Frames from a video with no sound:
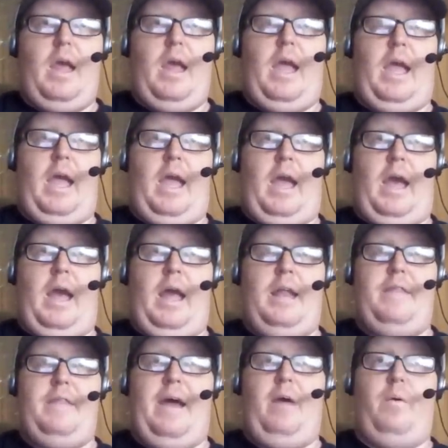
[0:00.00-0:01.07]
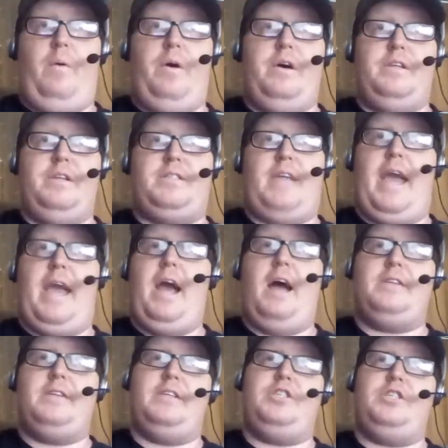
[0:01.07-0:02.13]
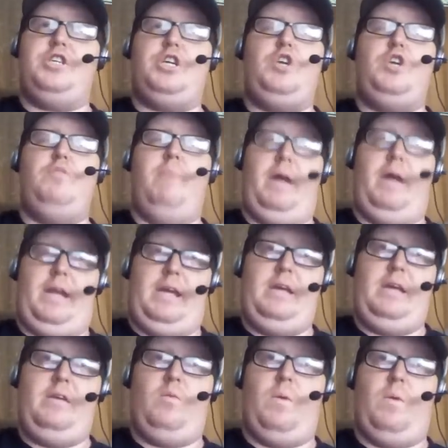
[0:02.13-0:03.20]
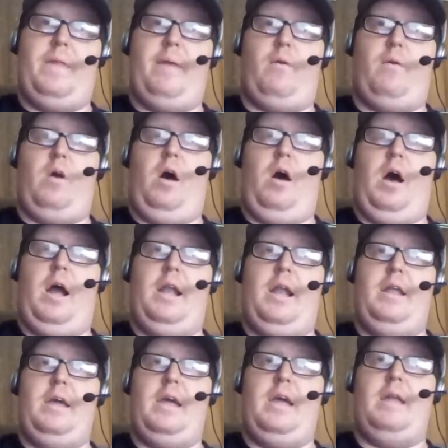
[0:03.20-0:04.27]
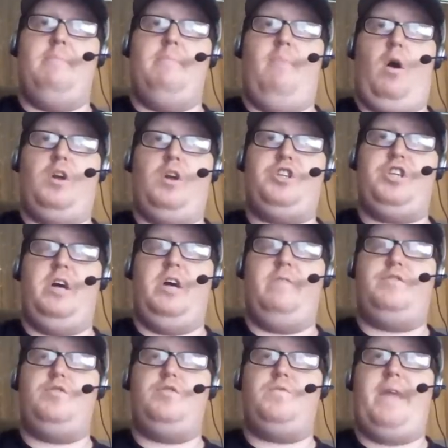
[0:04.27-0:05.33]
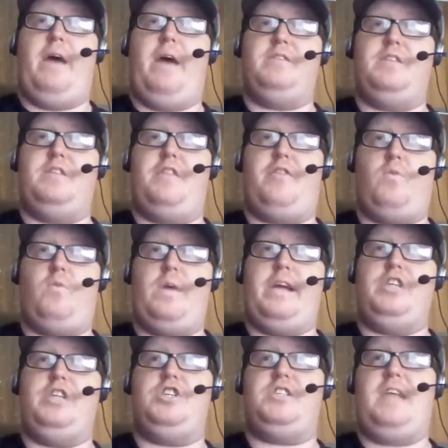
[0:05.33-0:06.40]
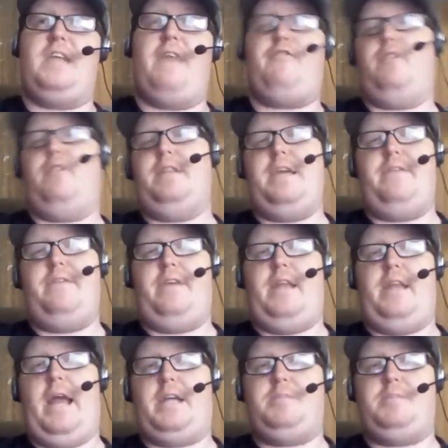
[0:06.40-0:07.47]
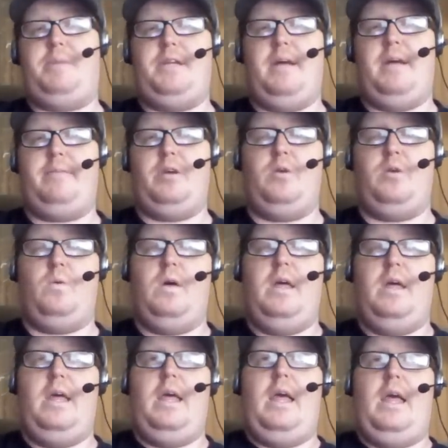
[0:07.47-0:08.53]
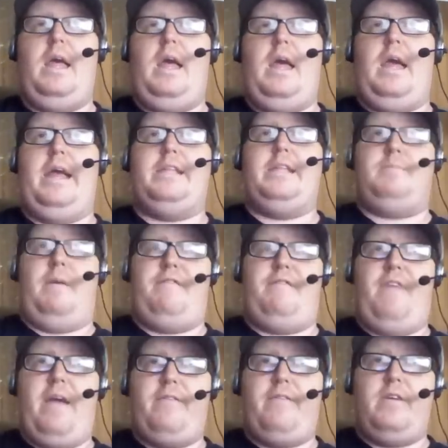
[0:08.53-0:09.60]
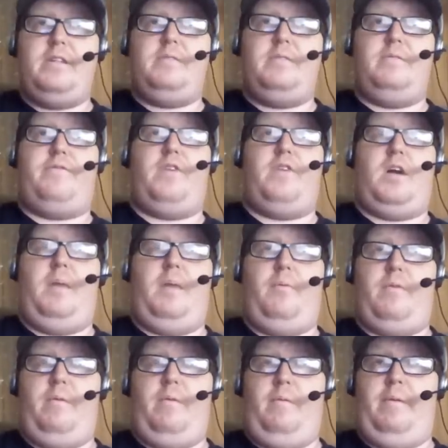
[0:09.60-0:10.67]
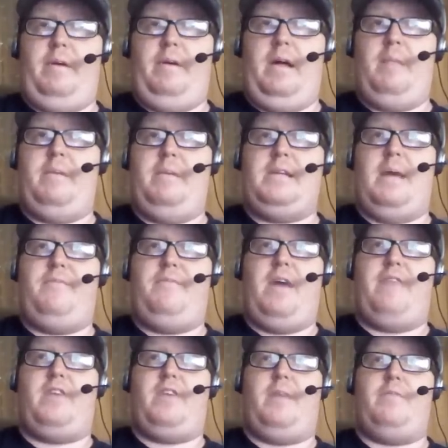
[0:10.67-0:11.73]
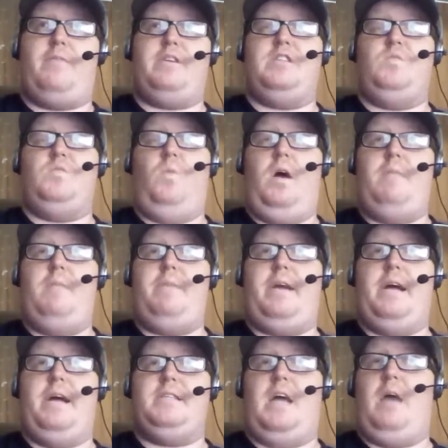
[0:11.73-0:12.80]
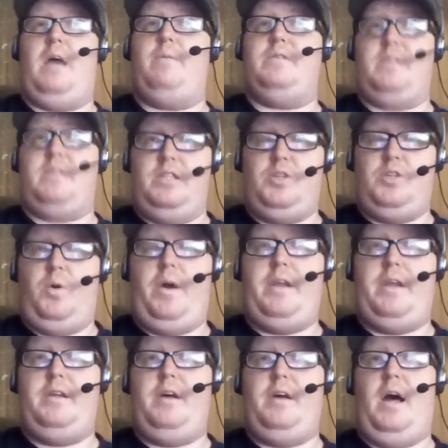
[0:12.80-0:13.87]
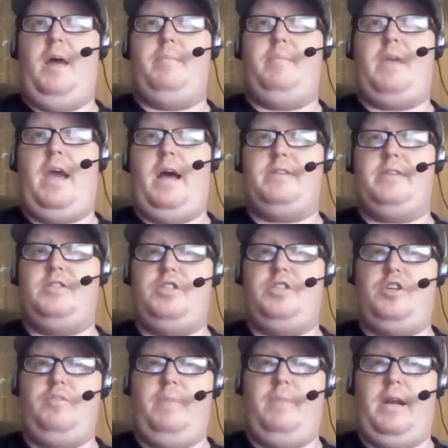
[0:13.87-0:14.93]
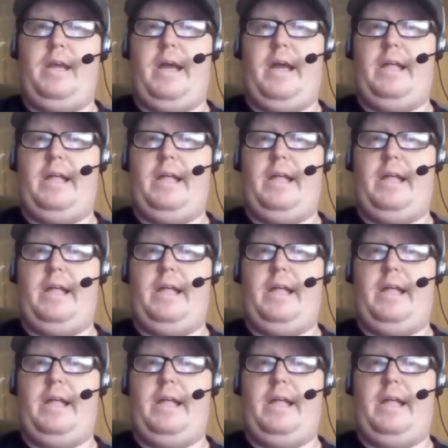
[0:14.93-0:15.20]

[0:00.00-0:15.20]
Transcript: And that was Chaos and GQ Money when they were on in March of 2003, just after leaving XPW. It's my favorite for a couple. I'm a top 5 for a couple reasons. One, because I always enjoyed Chaos and GQ Money.